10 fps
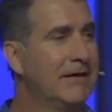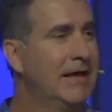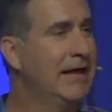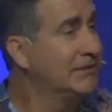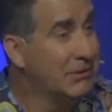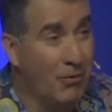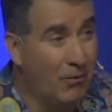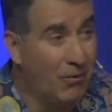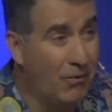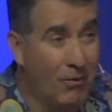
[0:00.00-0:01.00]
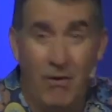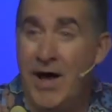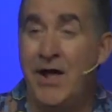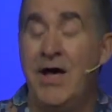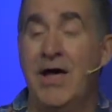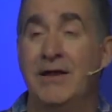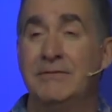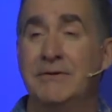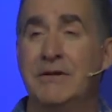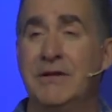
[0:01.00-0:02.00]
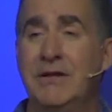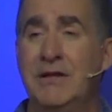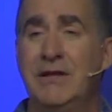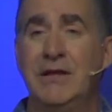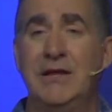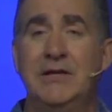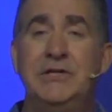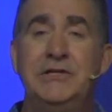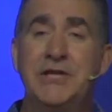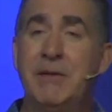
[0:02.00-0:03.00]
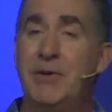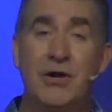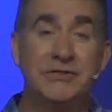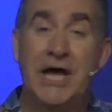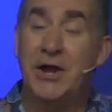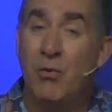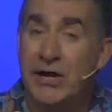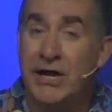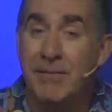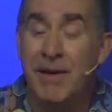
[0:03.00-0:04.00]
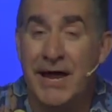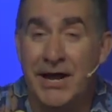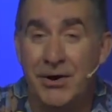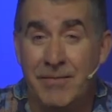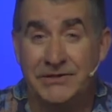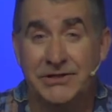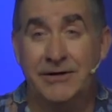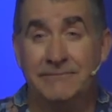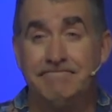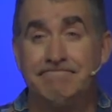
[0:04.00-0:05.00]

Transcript: And I said, Well, why not? She said, Because I don't want to get my hair messed up.